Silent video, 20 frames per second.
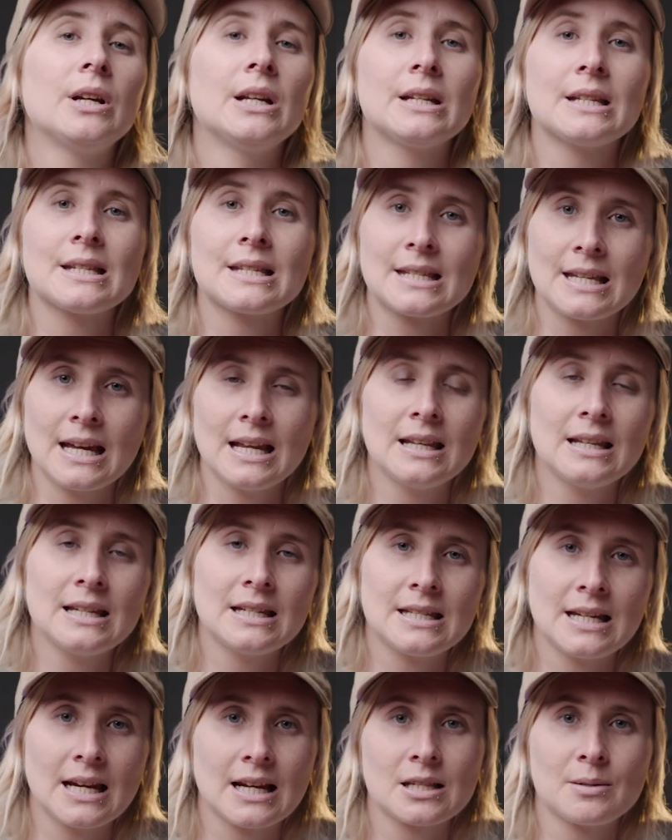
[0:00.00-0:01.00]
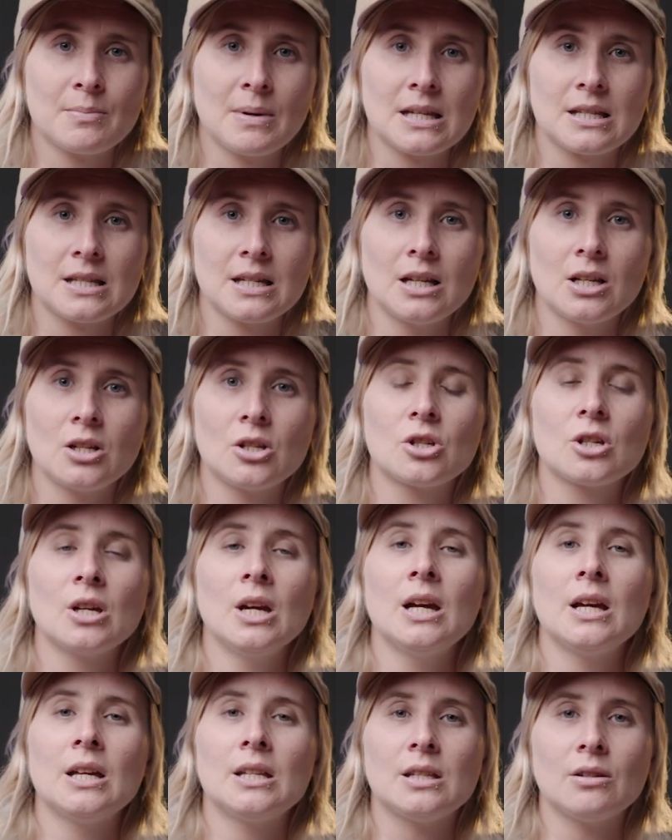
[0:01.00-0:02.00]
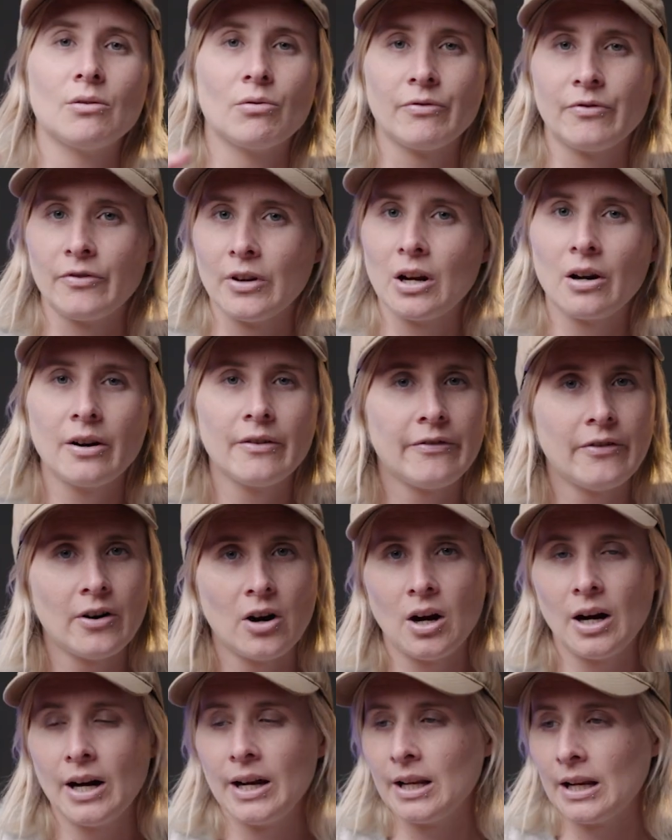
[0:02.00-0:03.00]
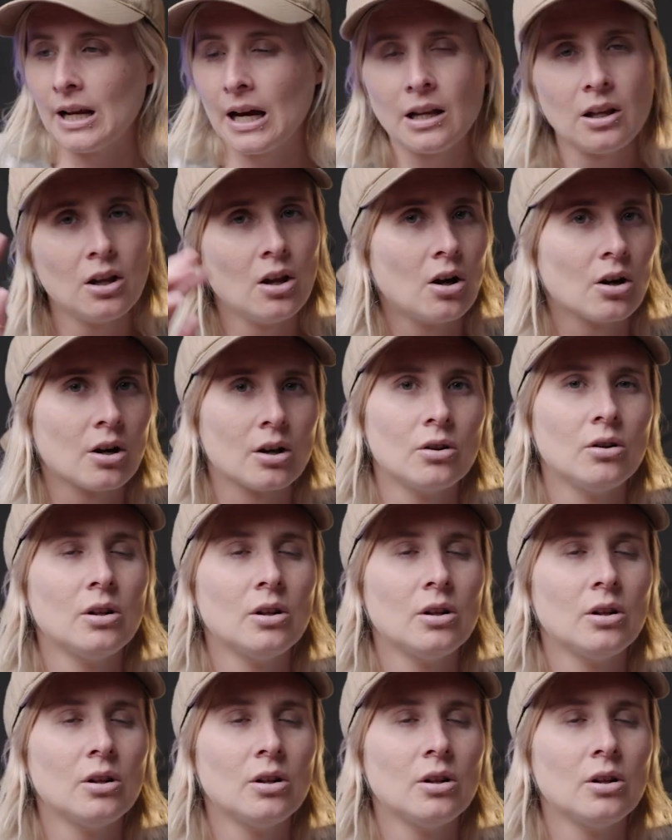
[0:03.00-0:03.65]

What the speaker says: in to send a text message to verify and unlock and